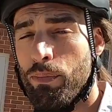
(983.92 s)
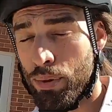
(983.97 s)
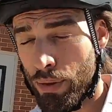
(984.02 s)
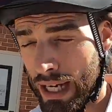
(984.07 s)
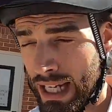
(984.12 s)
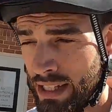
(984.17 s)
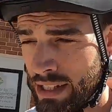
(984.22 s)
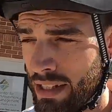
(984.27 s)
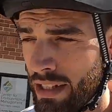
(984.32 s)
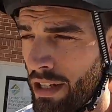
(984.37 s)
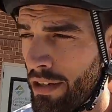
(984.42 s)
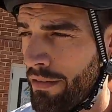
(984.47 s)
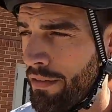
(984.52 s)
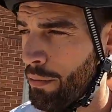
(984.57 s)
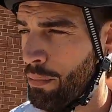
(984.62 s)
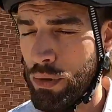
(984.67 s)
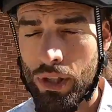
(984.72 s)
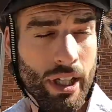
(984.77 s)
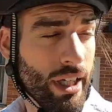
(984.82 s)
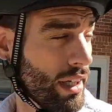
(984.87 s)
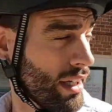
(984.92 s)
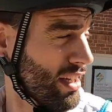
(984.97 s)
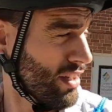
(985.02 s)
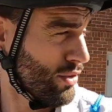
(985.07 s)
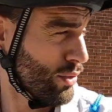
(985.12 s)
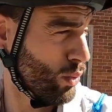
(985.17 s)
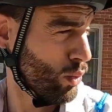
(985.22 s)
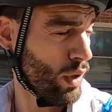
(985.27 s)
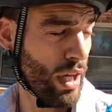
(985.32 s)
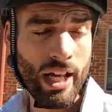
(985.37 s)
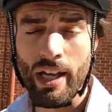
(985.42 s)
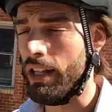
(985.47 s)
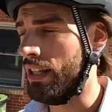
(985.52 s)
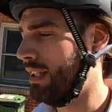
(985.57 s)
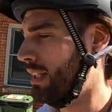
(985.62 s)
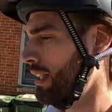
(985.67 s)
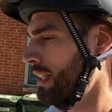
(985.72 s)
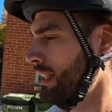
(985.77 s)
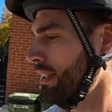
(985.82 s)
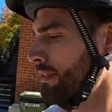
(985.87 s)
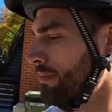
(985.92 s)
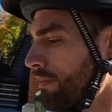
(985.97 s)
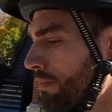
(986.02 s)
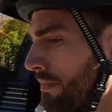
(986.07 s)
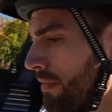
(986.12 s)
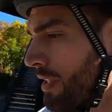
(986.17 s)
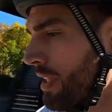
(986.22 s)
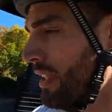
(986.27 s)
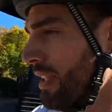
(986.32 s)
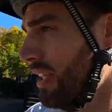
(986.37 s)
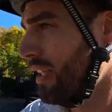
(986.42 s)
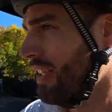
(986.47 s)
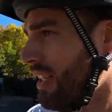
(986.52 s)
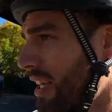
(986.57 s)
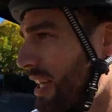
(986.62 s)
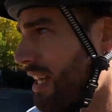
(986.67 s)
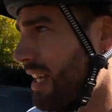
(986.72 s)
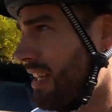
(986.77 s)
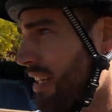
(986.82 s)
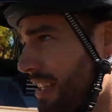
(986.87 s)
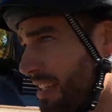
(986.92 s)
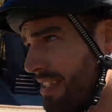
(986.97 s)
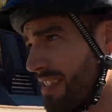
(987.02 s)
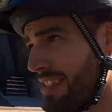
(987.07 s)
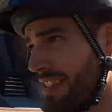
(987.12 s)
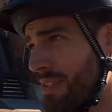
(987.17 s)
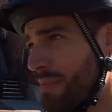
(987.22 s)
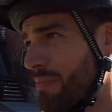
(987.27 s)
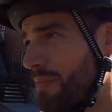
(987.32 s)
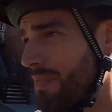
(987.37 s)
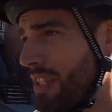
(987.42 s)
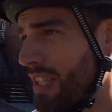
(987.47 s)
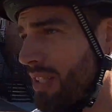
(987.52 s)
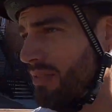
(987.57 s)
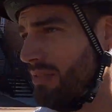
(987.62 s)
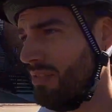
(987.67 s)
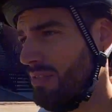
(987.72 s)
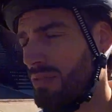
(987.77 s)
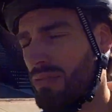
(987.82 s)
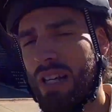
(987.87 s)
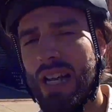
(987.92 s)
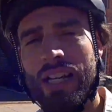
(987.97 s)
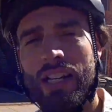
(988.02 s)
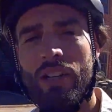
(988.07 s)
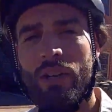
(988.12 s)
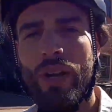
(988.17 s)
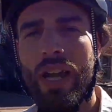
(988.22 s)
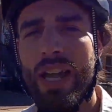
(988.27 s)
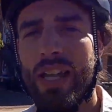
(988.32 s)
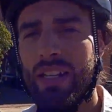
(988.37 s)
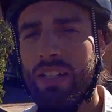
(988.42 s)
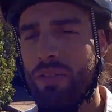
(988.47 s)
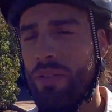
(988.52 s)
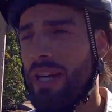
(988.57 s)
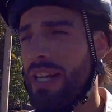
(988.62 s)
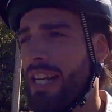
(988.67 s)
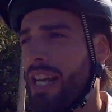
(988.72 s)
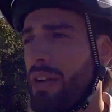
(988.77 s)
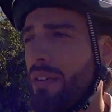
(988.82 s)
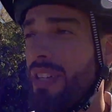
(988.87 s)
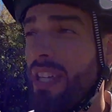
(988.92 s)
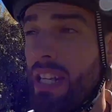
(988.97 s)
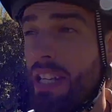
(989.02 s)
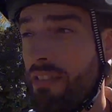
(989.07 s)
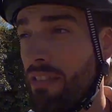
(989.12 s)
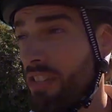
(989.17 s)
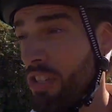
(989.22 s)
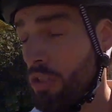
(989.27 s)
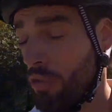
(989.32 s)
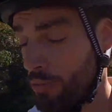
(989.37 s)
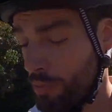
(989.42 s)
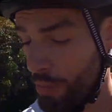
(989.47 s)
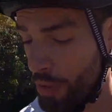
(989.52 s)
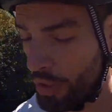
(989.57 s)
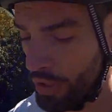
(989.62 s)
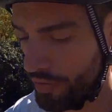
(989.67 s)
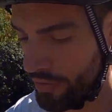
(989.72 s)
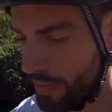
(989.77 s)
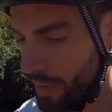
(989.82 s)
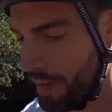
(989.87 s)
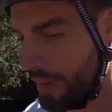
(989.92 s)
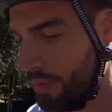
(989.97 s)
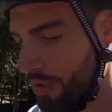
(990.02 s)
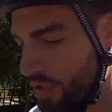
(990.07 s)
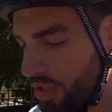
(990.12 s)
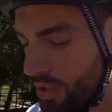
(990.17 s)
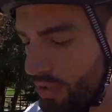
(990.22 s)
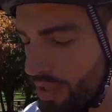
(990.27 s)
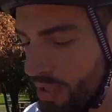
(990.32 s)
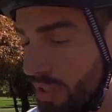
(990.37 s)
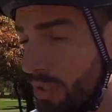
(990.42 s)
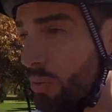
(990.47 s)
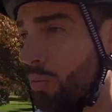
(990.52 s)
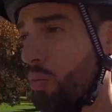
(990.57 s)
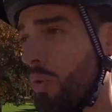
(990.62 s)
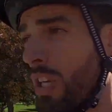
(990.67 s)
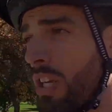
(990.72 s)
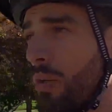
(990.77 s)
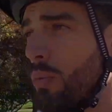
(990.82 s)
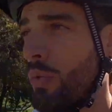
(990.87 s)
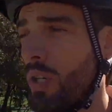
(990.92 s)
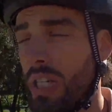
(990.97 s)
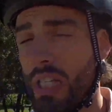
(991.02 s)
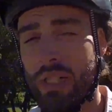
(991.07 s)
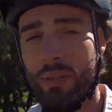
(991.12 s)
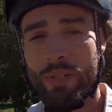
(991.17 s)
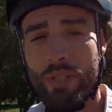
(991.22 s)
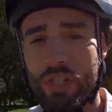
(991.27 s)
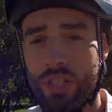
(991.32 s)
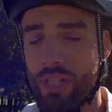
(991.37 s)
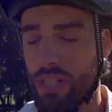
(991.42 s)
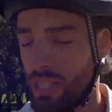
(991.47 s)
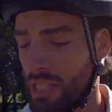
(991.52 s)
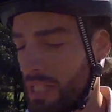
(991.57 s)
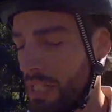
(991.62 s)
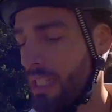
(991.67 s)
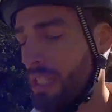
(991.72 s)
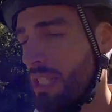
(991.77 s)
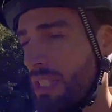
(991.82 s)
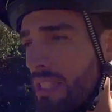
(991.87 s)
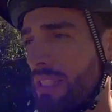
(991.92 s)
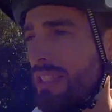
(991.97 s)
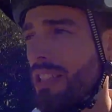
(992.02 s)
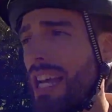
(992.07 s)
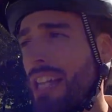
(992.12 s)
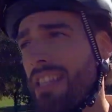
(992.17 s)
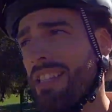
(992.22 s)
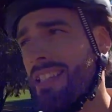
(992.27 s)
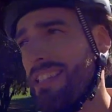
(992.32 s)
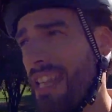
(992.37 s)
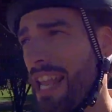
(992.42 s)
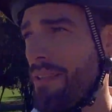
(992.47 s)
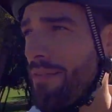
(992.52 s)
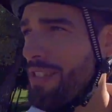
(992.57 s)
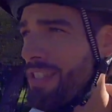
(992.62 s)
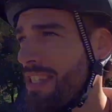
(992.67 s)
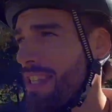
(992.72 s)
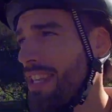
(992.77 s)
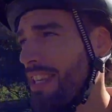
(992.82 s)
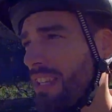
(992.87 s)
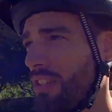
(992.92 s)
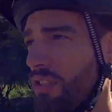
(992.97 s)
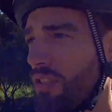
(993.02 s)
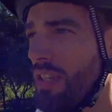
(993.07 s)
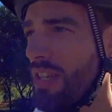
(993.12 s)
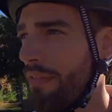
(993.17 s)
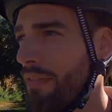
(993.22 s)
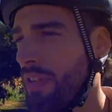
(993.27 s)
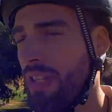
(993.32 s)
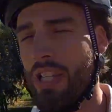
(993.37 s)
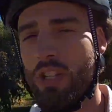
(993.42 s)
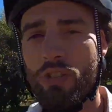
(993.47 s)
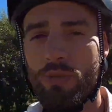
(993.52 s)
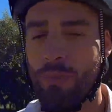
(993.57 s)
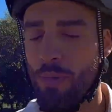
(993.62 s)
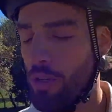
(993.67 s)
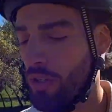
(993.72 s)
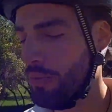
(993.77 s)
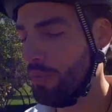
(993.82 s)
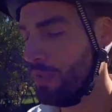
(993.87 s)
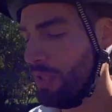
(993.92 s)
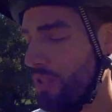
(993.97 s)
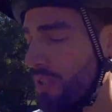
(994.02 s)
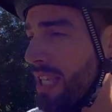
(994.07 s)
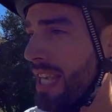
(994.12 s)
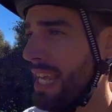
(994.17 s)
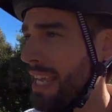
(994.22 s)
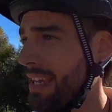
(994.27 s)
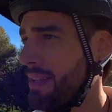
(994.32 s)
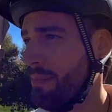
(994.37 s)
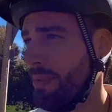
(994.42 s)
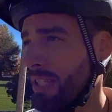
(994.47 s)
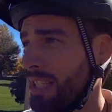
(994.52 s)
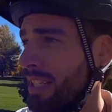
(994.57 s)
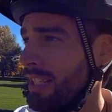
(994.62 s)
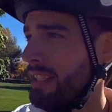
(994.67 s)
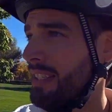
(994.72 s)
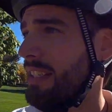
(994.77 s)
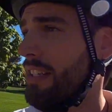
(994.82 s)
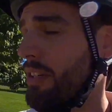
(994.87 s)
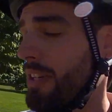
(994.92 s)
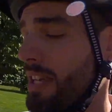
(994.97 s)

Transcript: brakes on here feel pretty good as well. Since I'm, you know, riding no-handed right now, I can't even use both of them. I'm just using the rear one, which is not the safest thing. You should definitely use both when you can, but, you know,